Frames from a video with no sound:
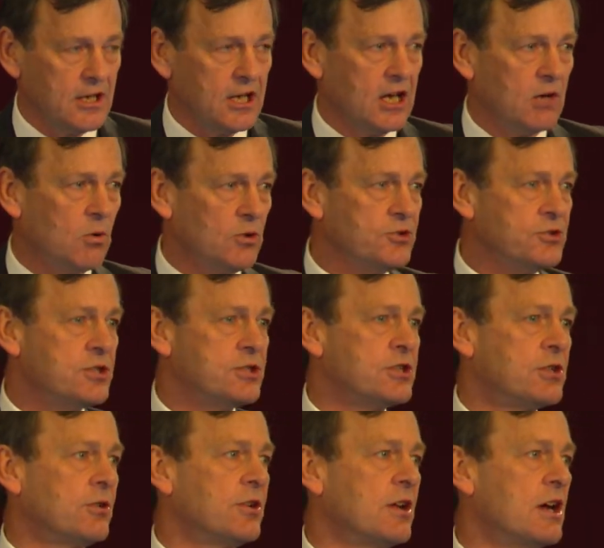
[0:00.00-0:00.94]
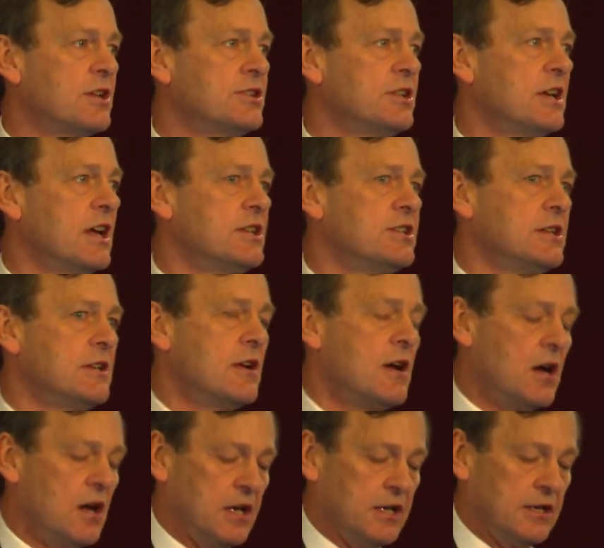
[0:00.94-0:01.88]
It wasn't until
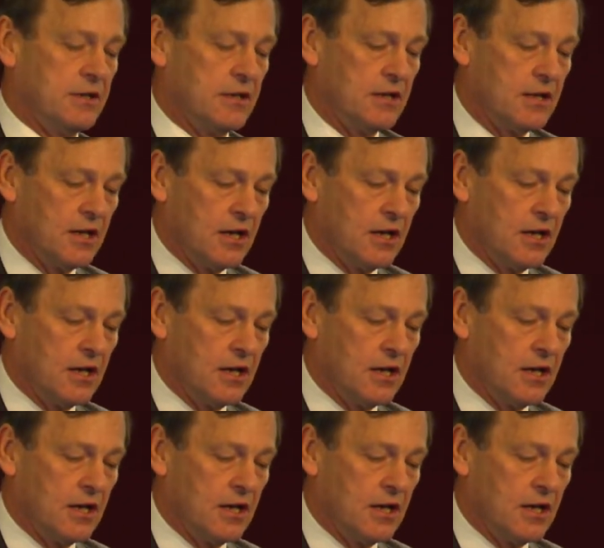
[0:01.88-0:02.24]
1989